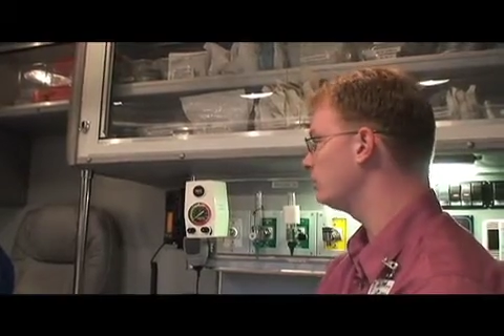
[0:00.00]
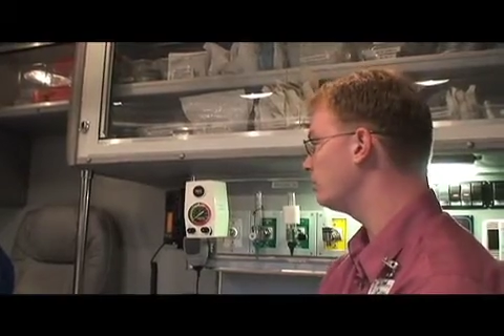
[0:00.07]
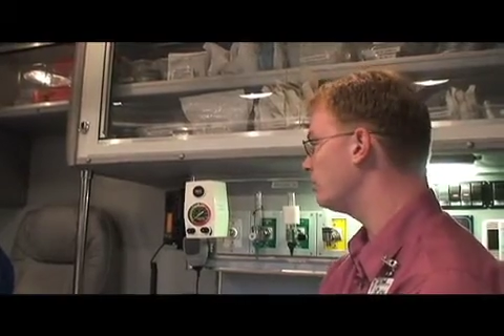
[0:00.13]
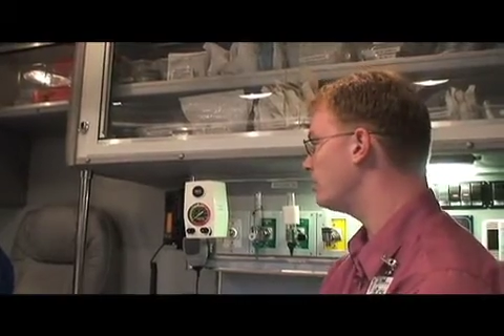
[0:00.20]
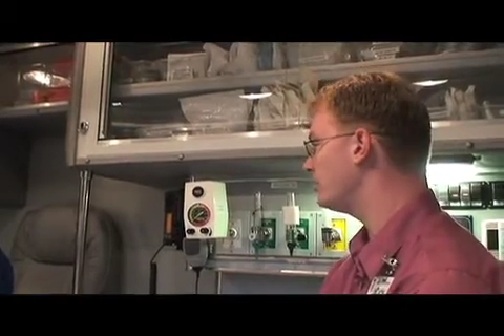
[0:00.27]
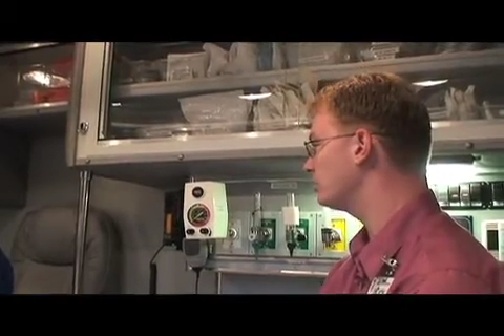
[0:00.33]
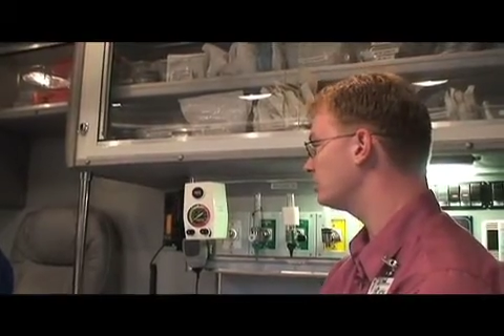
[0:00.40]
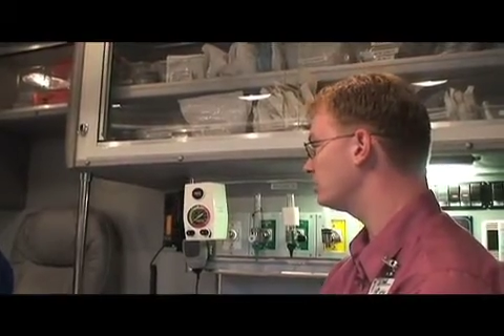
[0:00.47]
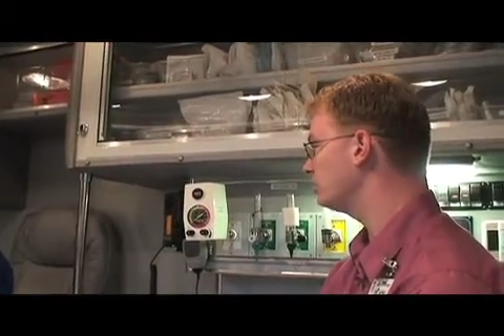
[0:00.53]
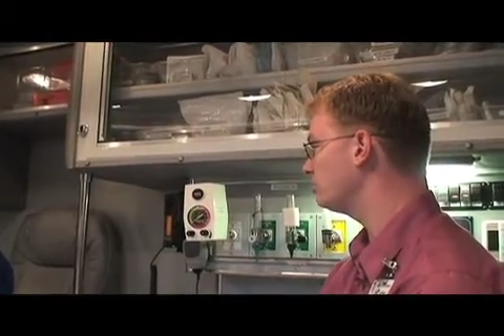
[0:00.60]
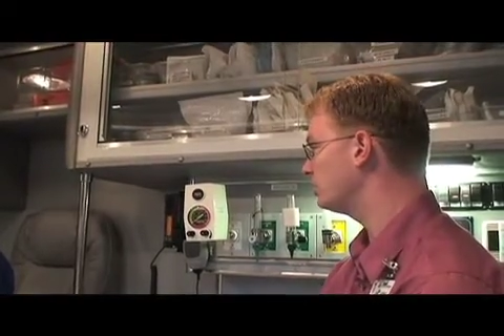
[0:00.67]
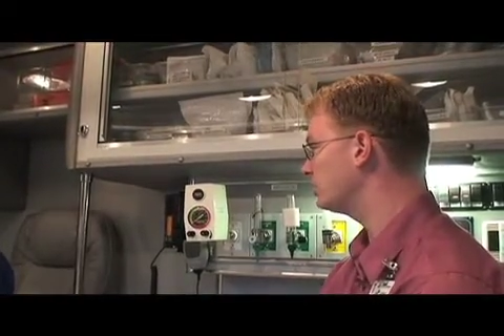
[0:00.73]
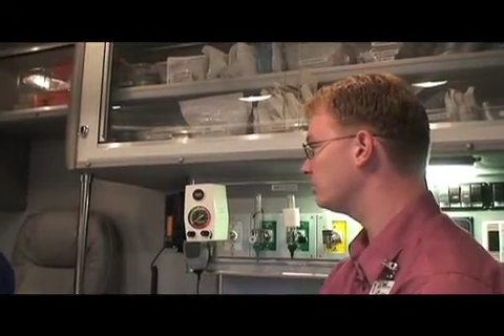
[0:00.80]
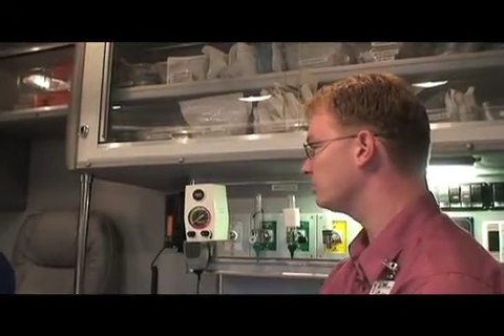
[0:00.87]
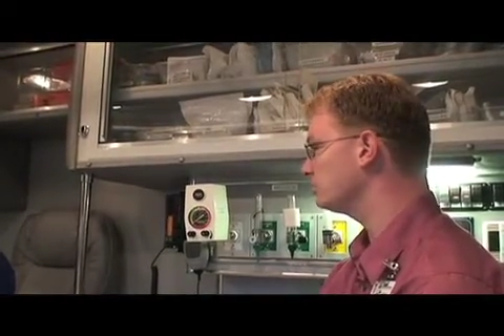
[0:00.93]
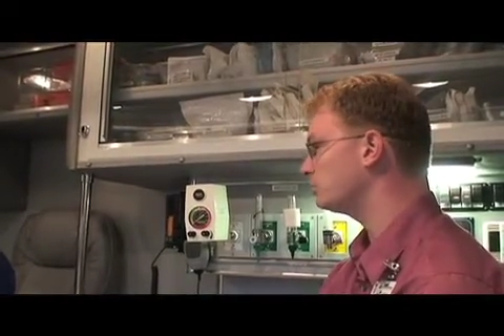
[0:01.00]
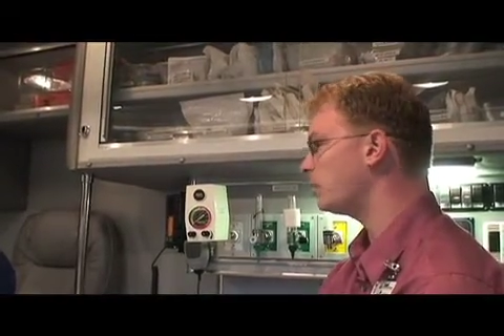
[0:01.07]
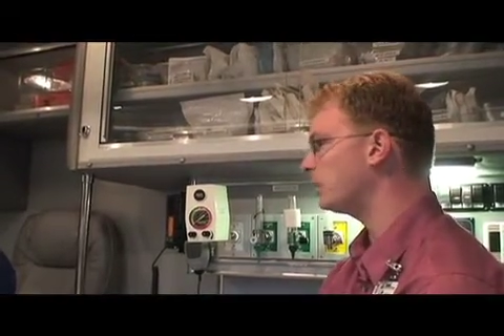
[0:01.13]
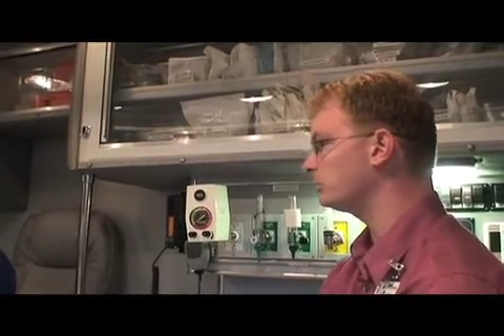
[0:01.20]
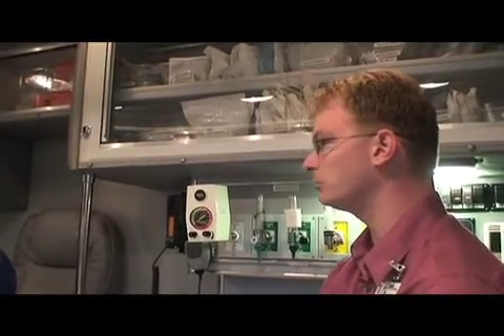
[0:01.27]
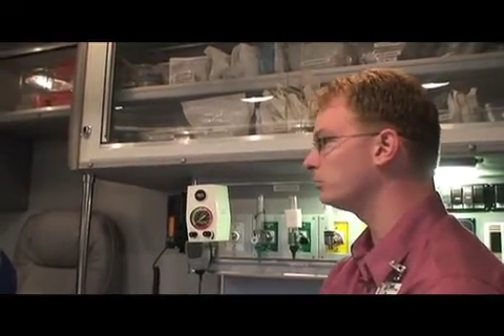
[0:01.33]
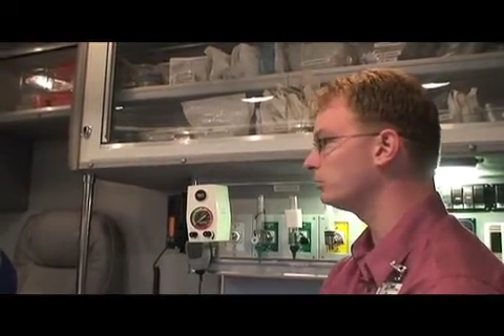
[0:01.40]
we basically become
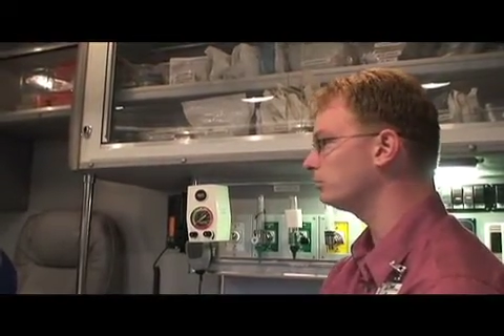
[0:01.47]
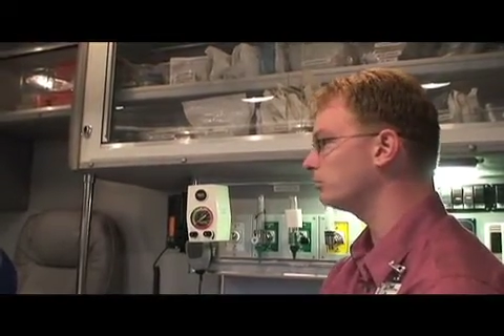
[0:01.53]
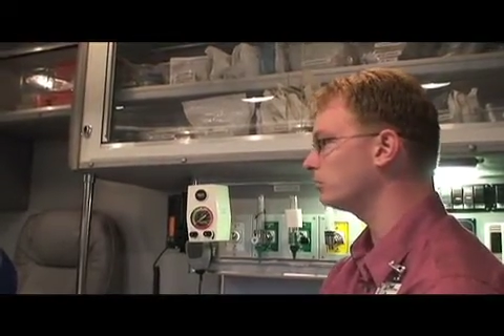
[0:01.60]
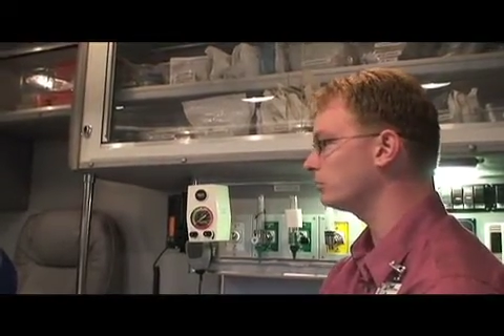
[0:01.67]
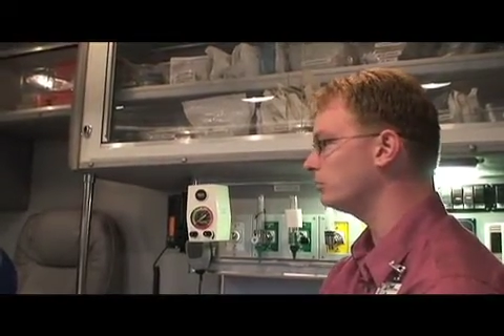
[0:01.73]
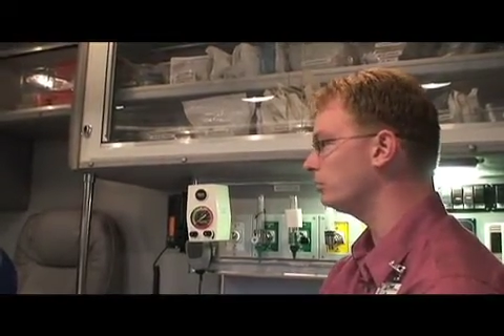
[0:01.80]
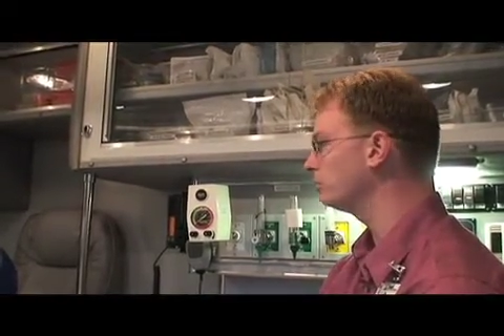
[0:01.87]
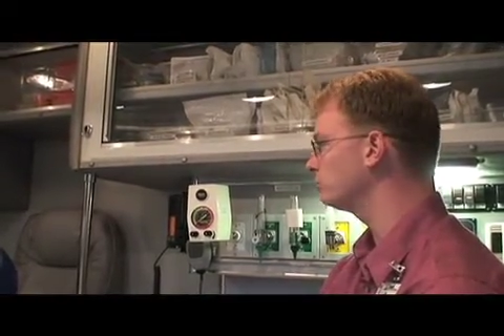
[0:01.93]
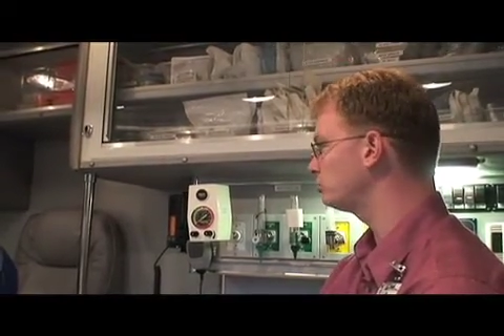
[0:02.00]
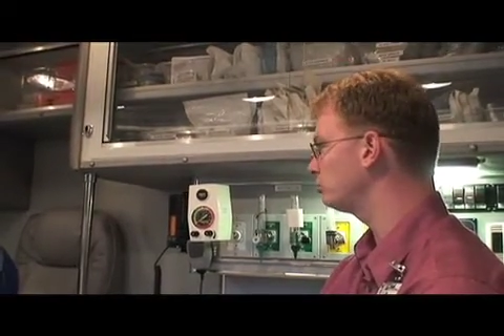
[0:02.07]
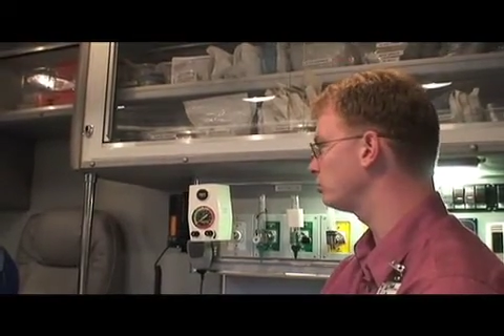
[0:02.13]
responsible for those